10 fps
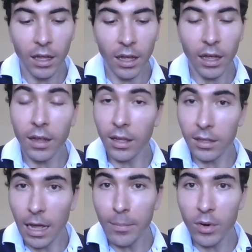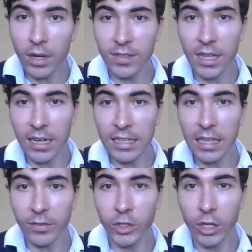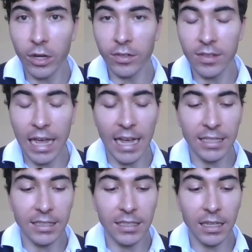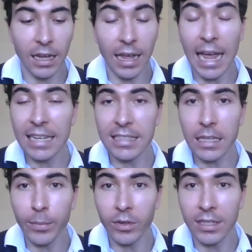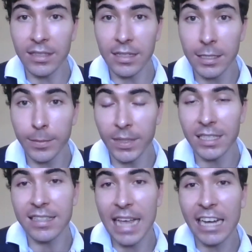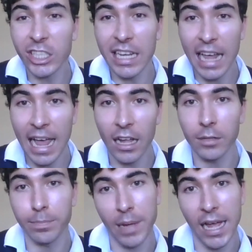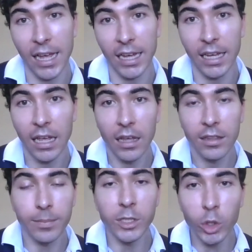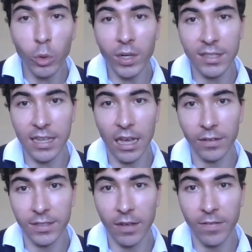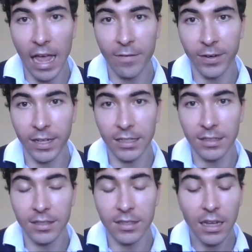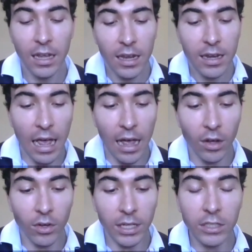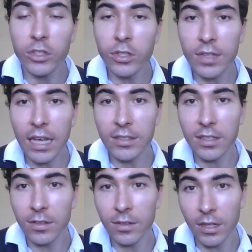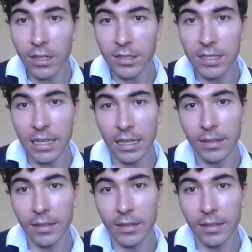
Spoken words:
a number of studies have shown that anti-immigrant sentiment is actually held by the majority of South Africans. Now, in 2013,